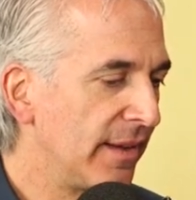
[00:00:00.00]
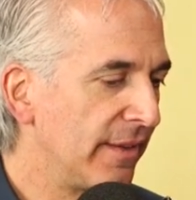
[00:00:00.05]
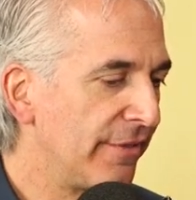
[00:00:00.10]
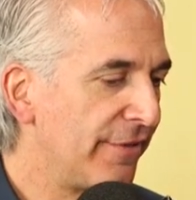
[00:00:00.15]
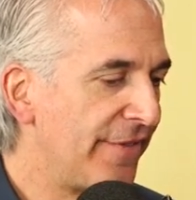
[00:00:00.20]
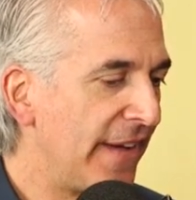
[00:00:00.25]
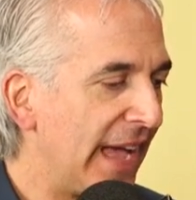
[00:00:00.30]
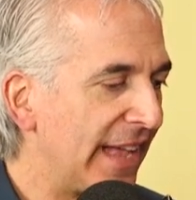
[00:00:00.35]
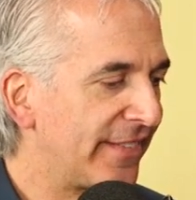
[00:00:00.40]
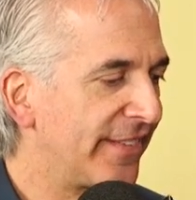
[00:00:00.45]

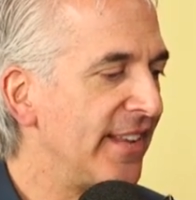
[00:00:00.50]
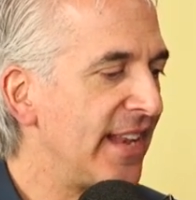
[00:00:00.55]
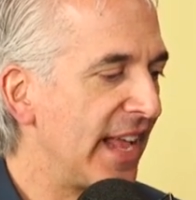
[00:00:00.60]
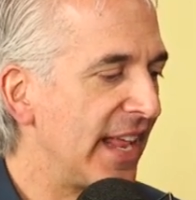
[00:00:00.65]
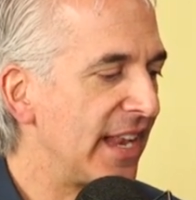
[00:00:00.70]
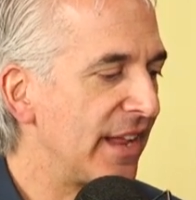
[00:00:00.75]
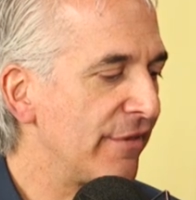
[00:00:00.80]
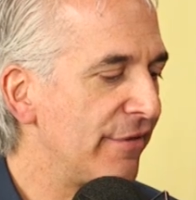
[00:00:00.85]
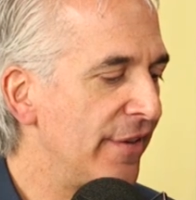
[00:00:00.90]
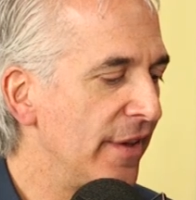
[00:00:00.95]

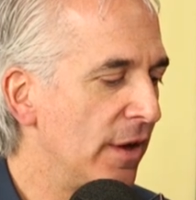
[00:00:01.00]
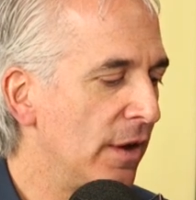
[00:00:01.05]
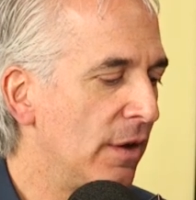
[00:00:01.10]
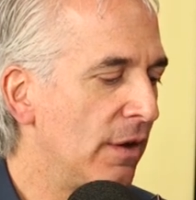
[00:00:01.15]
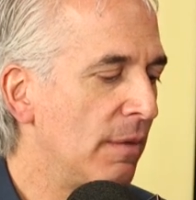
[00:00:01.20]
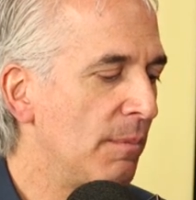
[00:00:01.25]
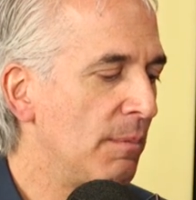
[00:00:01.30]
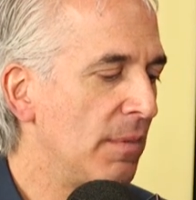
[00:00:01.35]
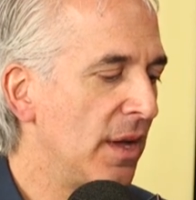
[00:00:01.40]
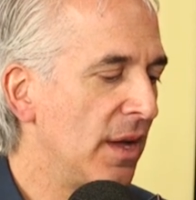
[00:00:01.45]
fascinating
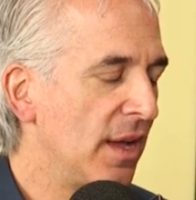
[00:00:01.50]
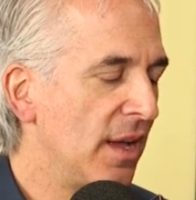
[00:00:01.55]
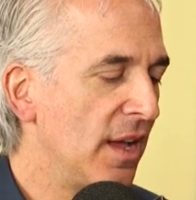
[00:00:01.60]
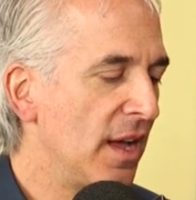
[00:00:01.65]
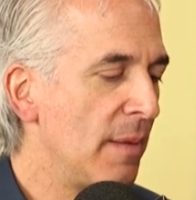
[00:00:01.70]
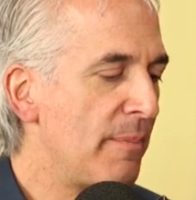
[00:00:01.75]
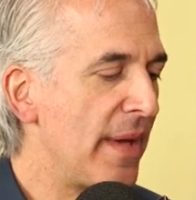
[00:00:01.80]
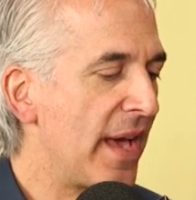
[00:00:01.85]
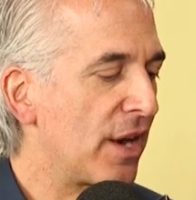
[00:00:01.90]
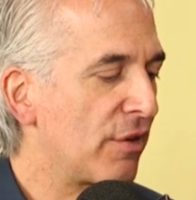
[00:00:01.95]
film
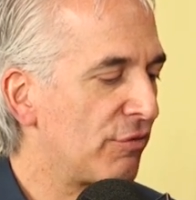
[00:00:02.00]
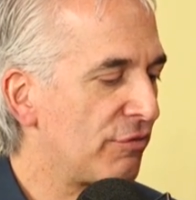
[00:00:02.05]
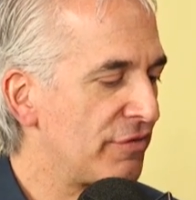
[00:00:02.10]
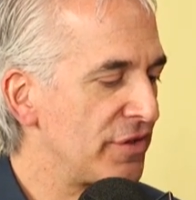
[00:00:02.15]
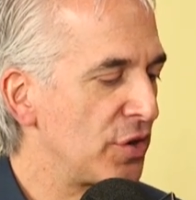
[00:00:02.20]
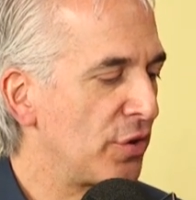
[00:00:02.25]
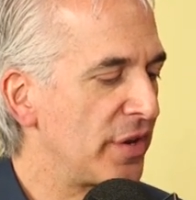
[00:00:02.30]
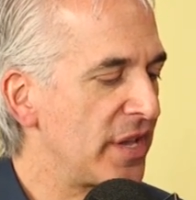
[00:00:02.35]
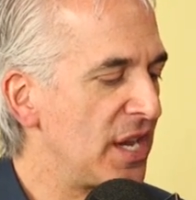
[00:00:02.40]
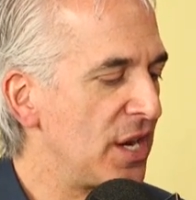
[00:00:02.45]
about a
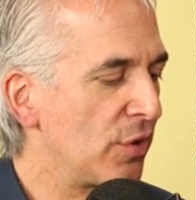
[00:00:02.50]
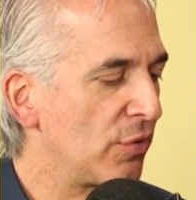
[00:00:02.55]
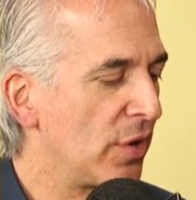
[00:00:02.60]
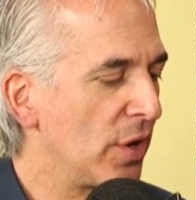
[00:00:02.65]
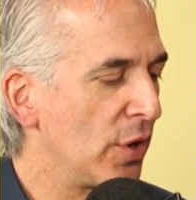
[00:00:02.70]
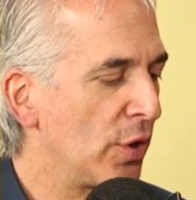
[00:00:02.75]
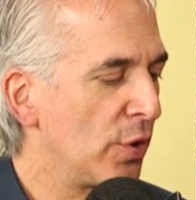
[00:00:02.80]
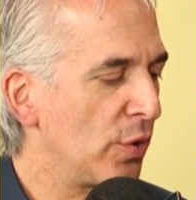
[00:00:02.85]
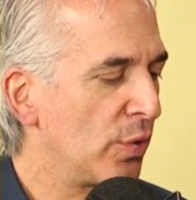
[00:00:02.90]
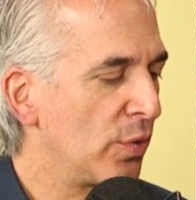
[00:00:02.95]
real
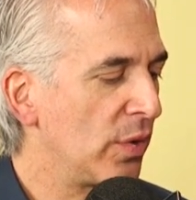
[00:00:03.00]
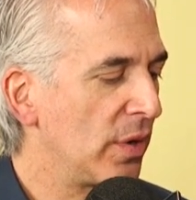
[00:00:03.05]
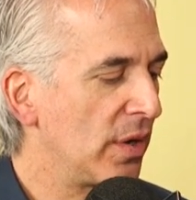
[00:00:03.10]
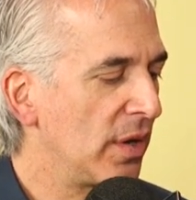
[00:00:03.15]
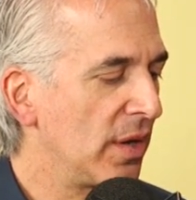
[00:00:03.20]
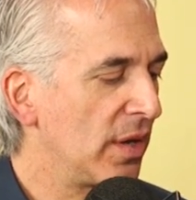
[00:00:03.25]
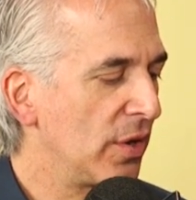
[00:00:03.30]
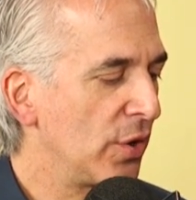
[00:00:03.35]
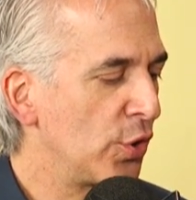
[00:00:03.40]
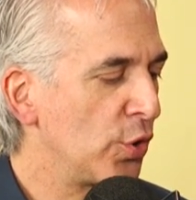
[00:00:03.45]
hero
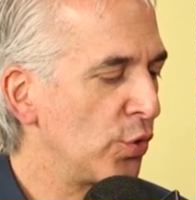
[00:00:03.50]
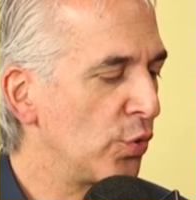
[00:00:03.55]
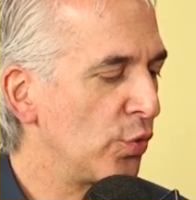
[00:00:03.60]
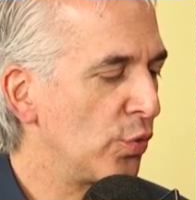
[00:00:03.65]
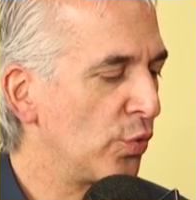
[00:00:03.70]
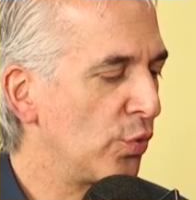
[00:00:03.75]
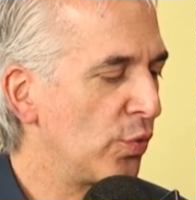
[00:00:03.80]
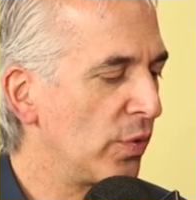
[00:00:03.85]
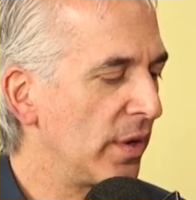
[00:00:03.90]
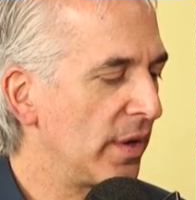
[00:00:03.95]

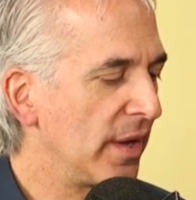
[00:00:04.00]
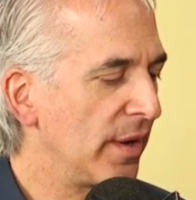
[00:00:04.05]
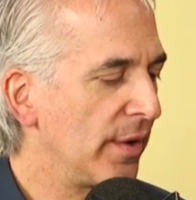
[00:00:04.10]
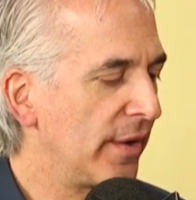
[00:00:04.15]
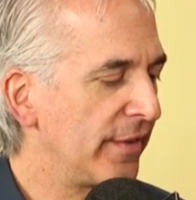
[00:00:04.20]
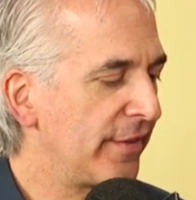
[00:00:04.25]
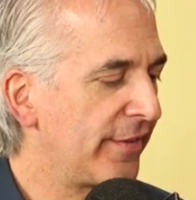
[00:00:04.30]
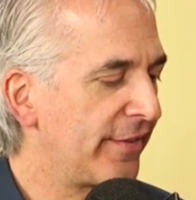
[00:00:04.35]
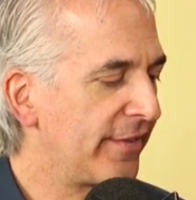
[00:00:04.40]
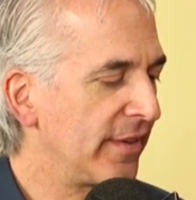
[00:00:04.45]
who
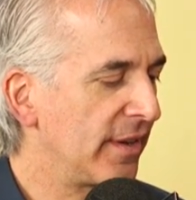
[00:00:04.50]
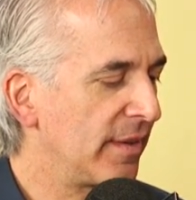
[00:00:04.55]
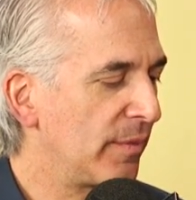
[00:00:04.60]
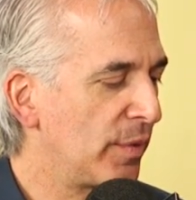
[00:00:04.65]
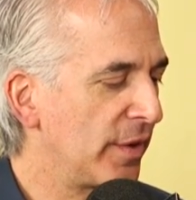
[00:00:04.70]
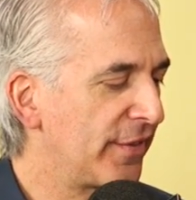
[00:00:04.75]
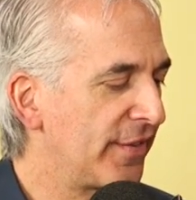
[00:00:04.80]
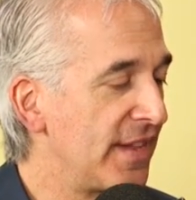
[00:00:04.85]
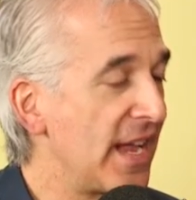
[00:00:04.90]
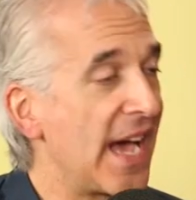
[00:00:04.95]
was,
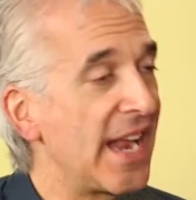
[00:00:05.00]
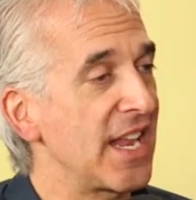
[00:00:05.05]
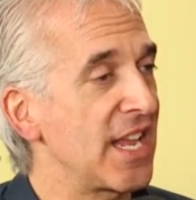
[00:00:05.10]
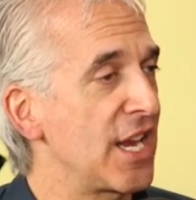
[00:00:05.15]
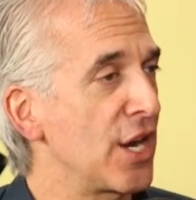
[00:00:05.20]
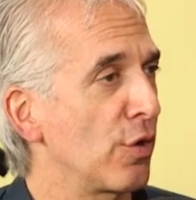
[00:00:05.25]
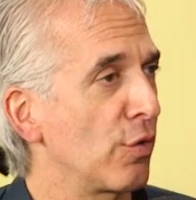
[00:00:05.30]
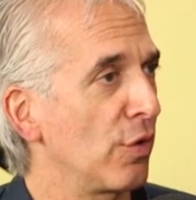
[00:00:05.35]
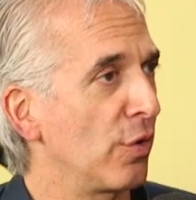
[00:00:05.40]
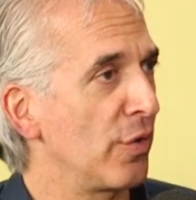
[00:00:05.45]
was not a
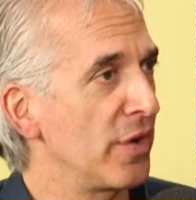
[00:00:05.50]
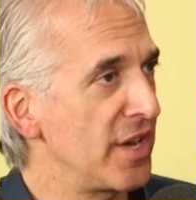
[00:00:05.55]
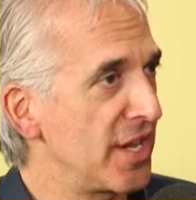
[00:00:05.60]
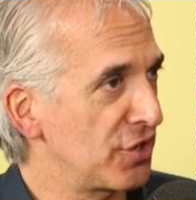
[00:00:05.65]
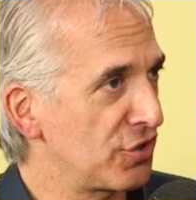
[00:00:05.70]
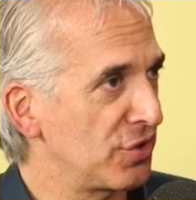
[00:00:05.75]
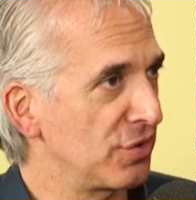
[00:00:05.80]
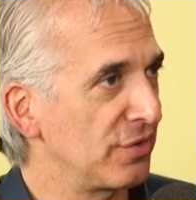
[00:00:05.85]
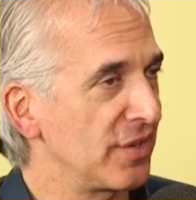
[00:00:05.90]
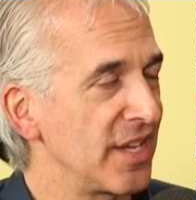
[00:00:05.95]
hero
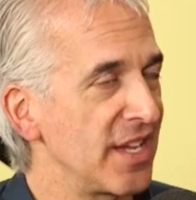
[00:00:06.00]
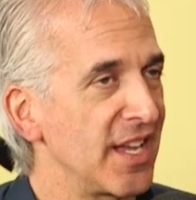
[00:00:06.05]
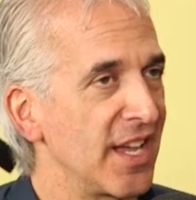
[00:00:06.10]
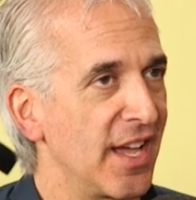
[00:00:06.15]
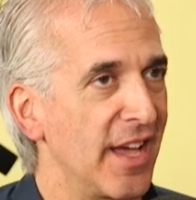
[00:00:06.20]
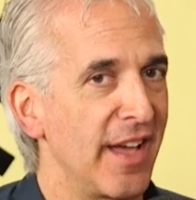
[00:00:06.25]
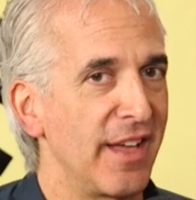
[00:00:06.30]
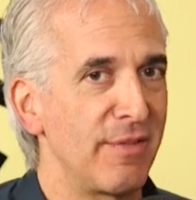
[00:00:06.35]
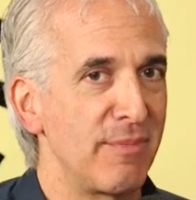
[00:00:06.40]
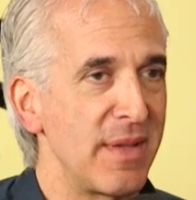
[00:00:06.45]
initially.
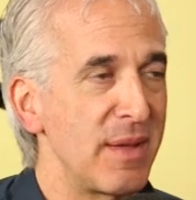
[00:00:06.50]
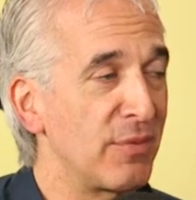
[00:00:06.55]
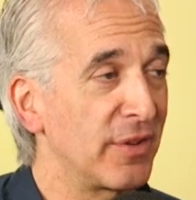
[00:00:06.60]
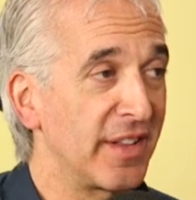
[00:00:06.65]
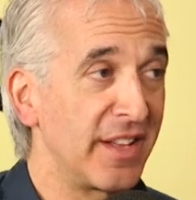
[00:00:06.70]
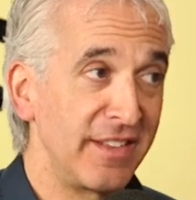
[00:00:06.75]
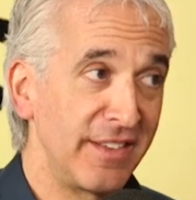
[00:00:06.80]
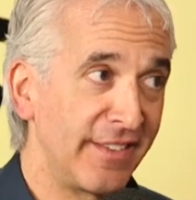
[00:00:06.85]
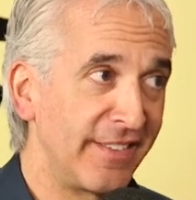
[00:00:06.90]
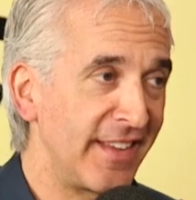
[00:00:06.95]
Uh, people
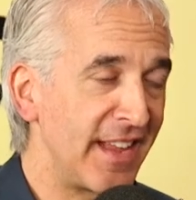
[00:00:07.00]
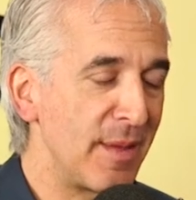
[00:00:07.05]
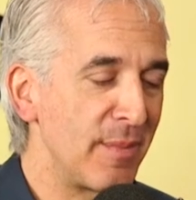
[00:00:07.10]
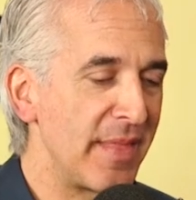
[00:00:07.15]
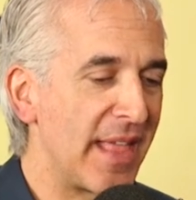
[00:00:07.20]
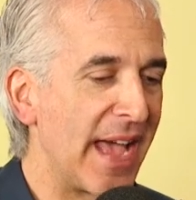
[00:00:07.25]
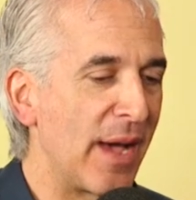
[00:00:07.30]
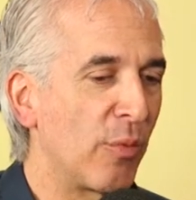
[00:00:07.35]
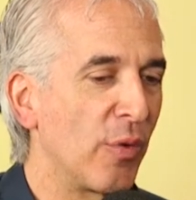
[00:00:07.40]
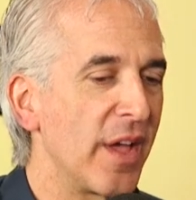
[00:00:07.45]
didn't see him
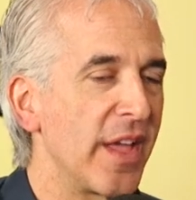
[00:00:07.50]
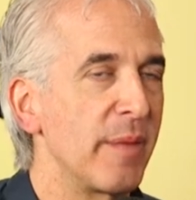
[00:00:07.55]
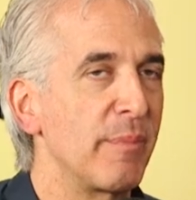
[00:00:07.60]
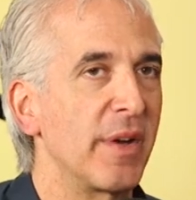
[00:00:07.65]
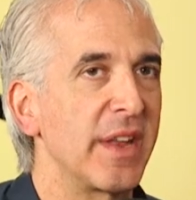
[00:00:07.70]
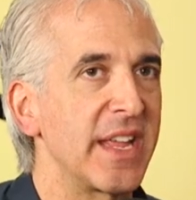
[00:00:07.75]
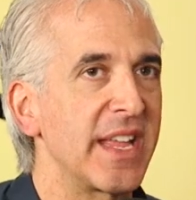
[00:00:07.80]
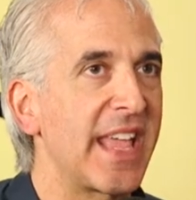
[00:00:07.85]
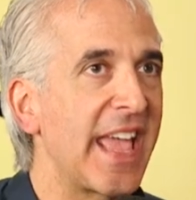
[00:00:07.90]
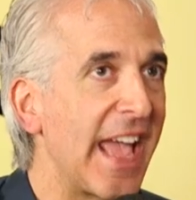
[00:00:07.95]
that way,
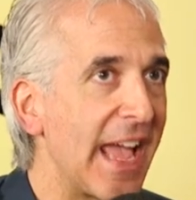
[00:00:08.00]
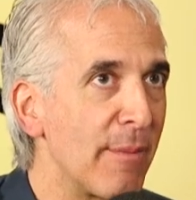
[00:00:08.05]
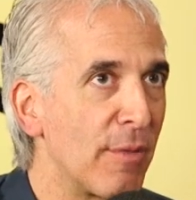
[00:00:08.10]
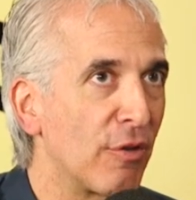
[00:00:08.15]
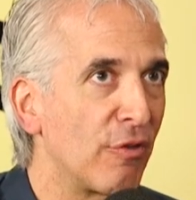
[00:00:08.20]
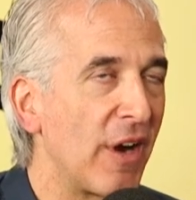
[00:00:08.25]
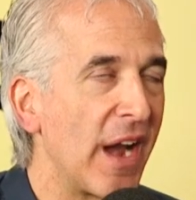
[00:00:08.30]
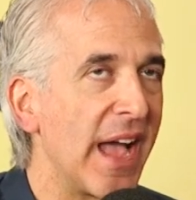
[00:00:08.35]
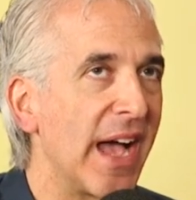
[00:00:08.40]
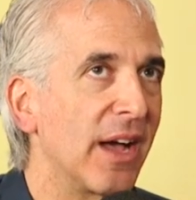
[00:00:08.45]
but he came
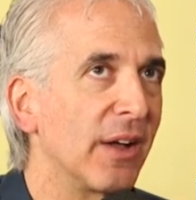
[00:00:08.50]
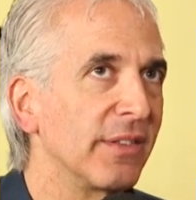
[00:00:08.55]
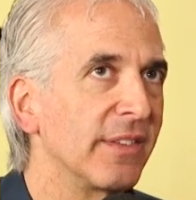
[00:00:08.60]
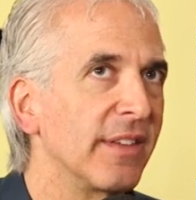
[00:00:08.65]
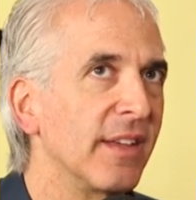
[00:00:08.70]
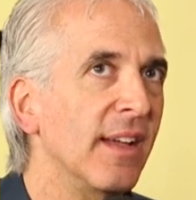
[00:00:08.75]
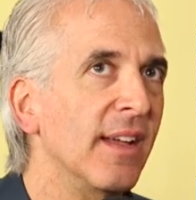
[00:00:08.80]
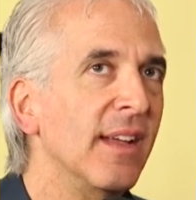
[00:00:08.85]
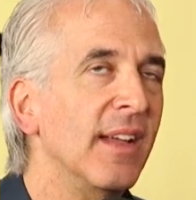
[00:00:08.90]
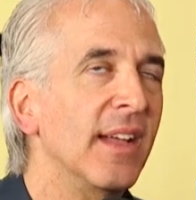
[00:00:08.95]
around.